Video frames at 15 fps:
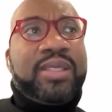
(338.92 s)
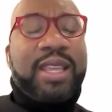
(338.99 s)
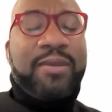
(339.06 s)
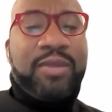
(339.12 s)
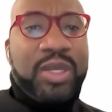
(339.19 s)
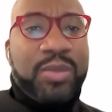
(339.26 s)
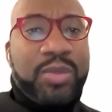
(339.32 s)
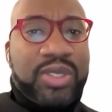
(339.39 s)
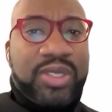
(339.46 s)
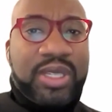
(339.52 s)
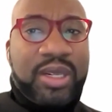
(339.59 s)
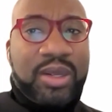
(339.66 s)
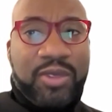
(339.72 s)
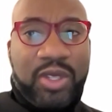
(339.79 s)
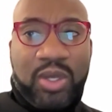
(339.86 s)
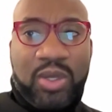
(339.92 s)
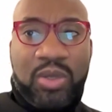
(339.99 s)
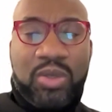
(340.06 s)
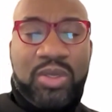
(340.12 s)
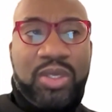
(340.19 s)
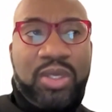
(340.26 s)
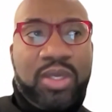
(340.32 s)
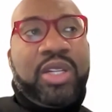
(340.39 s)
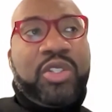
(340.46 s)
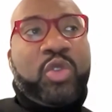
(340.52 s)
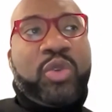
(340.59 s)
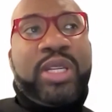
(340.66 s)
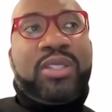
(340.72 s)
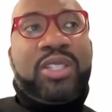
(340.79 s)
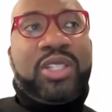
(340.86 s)
70% of those
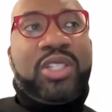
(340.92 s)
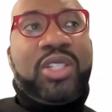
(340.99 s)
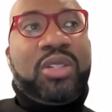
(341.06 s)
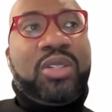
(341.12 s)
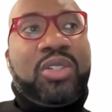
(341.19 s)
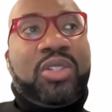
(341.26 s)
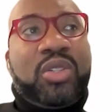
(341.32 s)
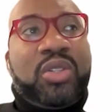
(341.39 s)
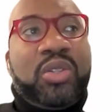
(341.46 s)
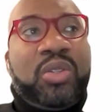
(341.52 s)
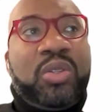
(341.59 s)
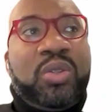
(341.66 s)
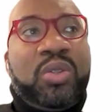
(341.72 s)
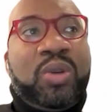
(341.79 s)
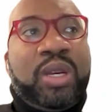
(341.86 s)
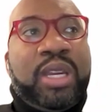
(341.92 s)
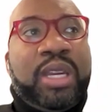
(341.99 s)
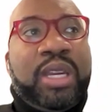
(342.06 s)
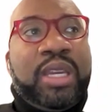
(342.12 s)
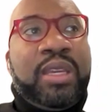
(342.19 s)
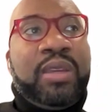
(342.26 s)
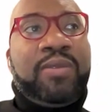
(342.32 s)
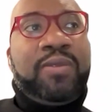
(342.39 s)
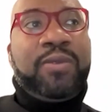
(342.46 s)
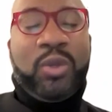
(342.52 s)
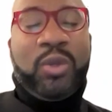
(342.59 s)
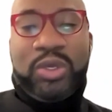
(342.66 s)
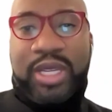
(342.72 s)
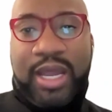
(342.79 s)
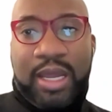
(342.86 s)
transition to a
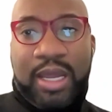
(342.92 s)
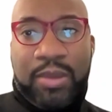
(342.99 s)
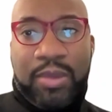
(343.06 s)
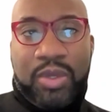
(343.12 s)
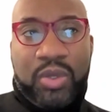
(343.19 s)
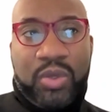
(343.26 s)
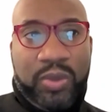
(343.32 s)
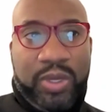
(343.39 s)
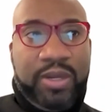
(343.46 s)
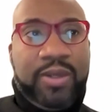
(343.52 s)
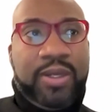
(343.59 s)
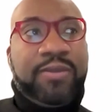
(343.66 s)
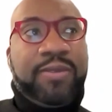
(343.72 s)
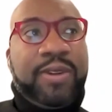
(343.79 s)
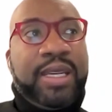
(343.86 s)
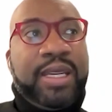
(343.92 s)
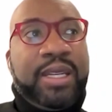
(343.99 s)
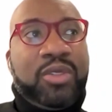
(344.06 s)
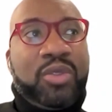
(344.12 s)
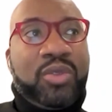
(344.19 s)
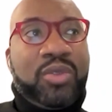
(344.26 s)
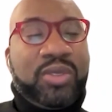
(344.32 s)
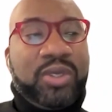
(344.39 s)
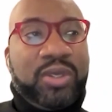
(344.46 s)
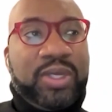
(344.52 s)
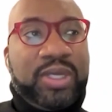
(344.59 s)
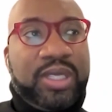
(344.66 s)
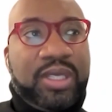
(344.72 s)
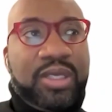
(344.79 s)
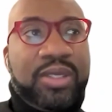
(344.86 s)
full-time career in financial
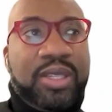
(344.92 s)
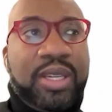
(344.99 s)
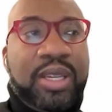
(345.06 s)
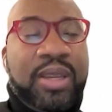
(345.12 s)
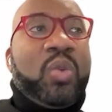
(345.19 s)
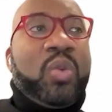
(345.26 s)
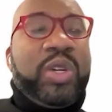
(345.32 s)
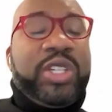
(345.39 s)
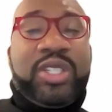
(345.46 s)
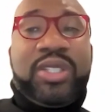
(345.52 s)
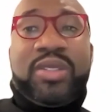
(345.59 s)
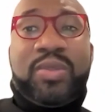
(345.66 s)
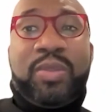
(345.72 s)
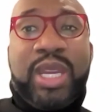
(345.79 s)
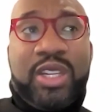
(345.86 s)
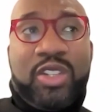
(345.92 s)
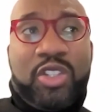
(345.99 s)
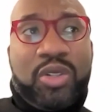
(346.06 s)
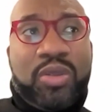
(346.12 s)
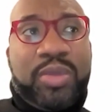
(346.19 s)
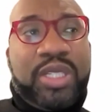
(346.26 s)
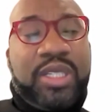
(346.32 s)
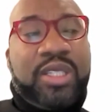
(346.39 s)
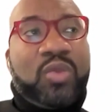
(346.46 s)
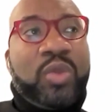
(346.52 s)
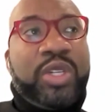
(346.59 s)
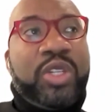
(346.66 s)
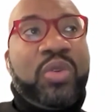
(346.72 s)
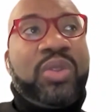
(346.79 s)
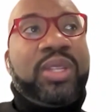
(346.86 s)
services, which is major, because
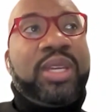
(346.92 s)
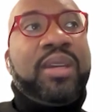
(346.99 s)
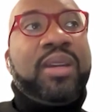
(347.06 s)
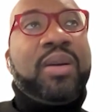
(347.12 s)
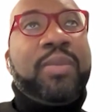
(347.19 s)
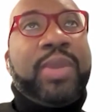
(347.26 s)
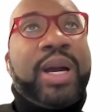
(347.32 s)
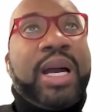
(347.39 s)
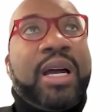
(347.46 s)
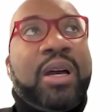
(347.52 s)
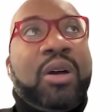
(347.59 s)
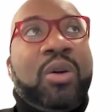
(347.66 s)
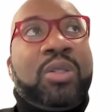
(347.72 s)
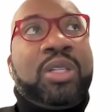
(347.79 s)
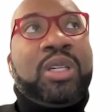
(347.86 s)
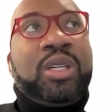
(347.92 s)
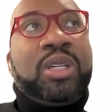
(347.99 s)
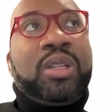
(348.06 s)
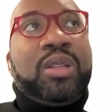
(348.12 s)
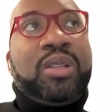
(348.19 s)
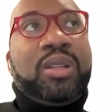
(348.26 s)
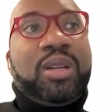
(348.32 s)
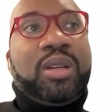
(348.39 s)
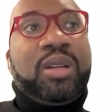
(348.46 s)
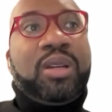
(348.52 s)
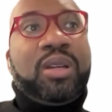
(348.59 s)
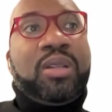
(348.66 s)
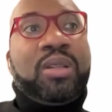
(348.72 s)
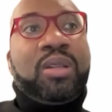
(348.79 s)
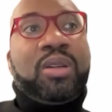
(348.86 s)
when you think about
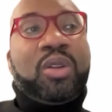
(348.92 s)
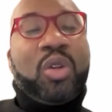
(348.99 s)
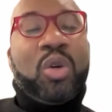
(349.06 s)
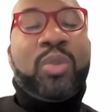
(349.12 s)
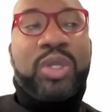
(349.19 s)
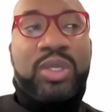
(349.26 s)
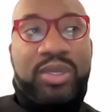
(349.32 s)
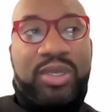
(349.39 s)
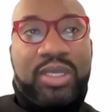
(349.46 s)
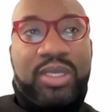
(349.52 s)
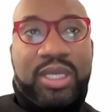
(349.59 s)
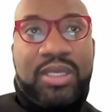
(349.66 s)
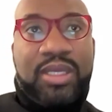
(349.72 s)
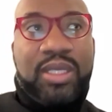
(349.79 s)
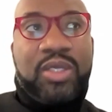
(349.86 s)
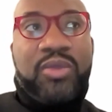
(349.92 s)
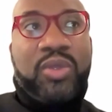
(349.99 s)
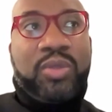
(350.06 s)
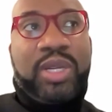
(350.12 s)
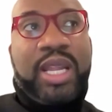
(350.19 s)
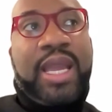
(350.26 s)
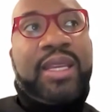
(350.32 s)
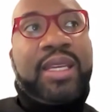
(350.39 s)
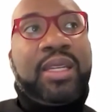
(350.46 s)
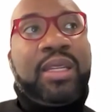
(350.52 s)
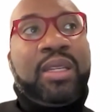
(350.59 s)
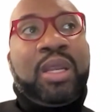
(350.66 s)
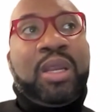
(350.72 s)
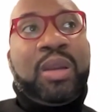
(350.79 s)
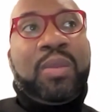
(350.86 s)
the global statistics for Black
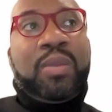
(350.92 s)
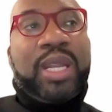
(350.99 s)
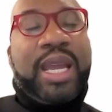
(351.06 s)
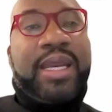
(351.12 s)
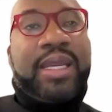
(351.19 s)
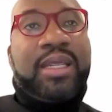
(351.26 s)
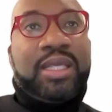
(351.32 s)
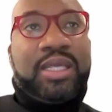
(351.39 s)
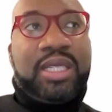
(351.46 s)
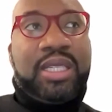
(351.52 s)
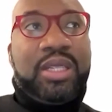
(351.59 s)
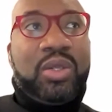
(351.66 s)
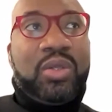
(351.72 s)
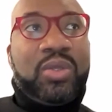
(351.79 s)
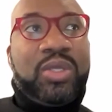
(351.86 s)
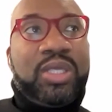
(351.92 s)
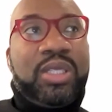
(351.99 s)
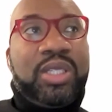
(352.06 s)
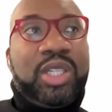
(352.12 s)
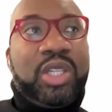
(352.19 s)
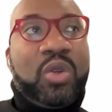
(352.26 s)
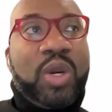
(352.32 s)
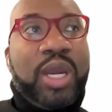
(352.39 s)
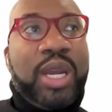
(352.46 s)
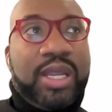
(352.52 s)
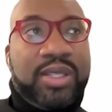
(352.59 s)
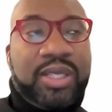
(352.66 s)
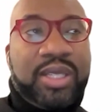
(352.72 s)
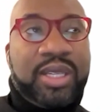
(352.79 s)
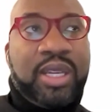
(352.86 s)
and Latinos in the
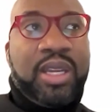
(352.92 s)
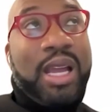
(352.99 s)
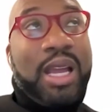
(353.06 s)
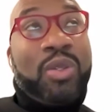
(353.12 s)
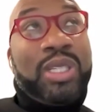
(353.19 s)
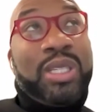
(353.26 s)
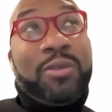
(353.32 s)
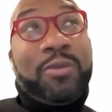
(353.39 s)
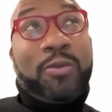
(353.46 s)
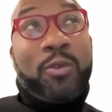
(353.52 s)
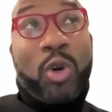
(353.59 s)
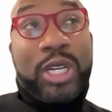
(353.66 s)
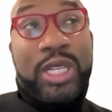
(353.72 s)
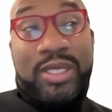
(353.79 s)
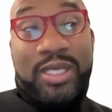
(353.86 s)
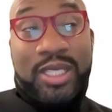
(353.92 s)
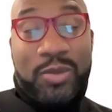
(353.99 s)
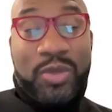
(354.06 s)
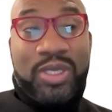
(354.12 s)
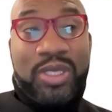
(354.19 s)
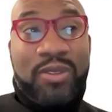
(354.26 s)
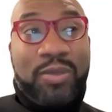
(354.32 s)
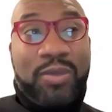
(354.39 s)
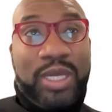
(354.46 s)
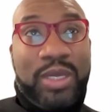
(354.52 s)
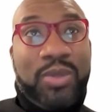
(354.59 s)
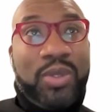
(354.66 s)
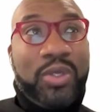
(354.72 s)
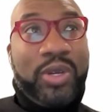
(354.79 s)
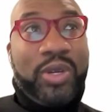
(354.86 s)
U.S., only 46% of
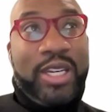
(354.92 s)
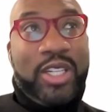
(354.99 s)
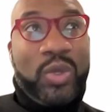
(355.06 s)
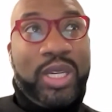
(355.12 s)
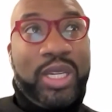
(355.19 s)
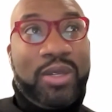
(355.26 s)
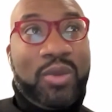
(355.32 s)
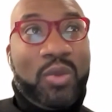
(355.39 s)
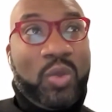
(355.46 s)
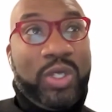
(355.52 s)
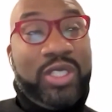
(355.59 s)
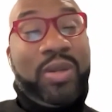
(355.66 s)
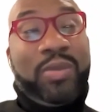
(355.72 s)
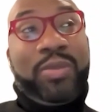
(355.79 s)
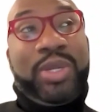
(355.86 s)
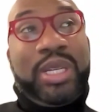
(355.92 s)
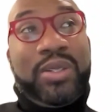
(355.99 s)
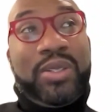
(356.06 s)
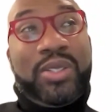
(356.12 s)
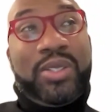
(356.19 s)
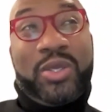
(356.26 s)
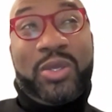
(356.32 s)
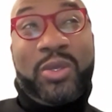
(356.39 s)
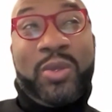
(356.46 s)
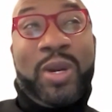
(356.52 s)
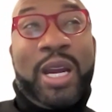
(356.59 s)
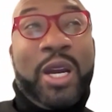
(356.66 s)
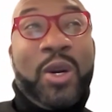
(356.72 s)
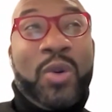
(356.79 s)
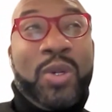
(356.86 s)
people graduate, which compares to
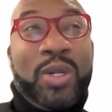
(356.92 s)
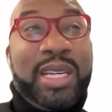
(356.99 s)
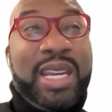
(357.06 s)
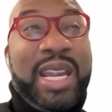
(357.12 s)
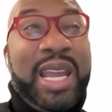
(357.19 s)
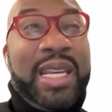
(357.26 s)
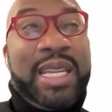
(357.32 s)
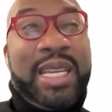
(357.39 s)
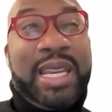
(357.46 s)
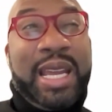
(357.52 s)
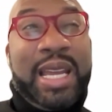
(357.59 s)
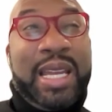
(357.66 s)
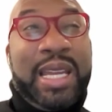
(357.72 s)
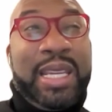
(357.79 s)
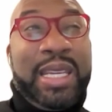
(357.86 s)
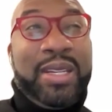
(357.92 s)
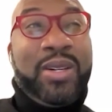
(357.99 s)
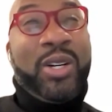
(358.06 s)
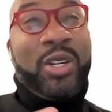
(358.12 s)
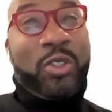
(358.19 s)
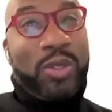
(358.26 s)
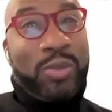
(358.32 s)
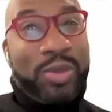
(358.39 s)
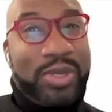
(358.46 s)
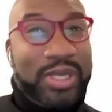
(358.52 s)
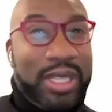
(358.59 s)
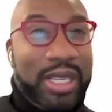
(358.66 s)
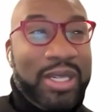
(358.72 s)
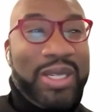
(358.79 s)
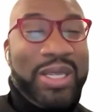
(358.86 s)
our
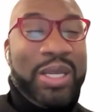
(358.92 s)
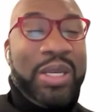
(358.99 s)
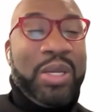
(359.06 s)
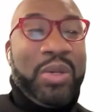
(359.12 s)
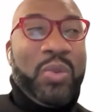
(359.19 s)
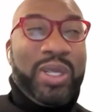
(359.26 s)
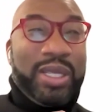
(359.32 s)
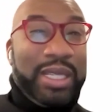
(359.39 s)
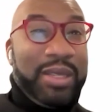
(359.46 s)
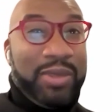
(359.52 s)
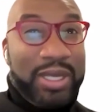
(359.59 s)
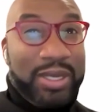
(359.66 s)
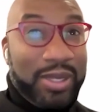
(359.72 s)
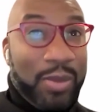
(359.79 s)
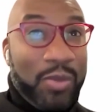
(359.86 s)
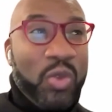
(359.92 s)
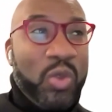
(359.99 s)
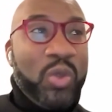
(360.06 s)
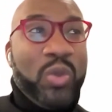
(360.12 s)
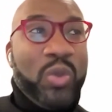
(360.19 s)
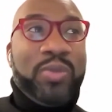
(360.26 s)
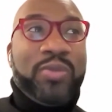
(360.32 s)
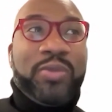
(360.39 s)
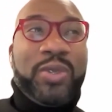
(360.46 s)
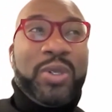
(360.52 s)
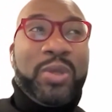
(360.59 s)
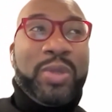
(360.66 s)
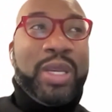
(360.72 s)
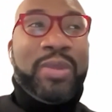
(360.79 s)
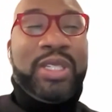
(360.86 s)
99-100%. We're leaving some room
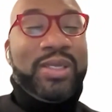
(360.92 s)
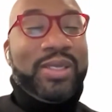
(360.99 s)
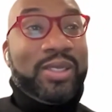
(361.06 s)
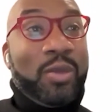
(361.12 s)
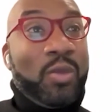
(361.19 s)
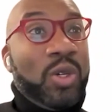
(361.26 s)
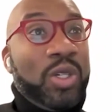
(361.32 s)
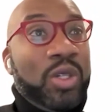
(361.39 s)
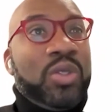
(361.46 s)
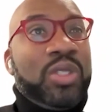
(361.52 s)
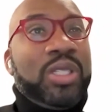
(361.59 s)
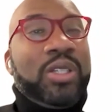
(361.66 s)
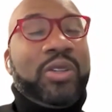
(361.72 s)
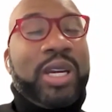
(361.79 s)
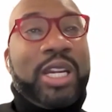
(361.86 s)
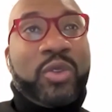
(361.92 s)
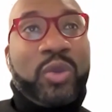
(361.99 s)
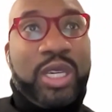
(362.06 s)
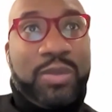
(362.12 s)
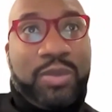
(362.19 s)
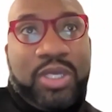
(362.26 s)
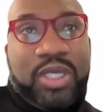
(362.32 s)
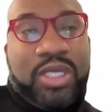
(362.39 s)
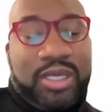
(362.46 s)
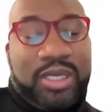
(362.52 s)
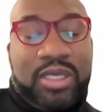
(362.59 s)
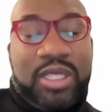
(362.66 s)
for maybe there's someone who didn't graduate, but it's